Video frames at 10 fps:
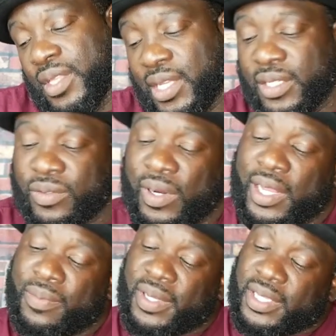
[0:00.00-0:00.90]
That's
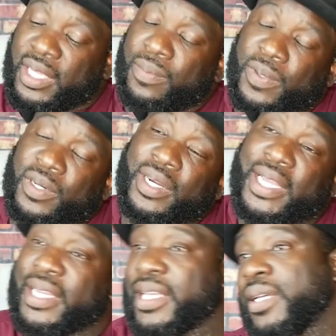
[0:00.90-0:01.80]
right, but keep
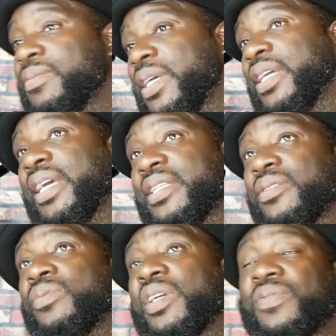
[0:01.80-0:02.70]
their ass
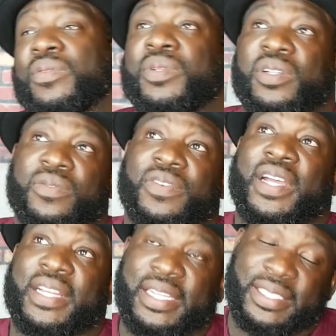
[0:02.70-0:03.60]
away from your
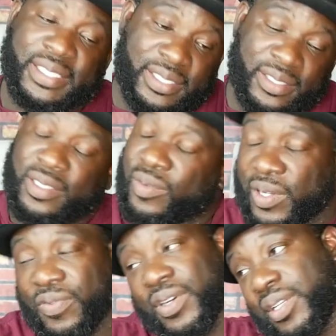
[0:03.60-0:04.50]
finances,
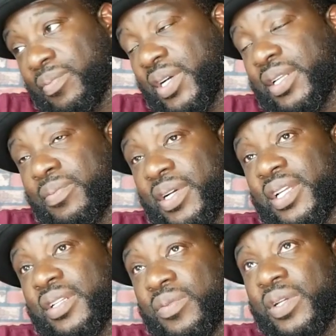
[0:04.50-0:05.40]
away from your money
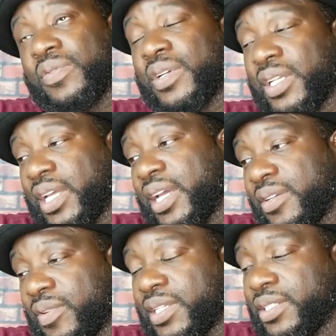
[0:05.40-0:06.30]
bucket, away from the
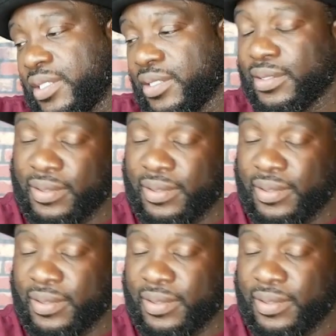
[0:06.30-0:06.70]
cash register.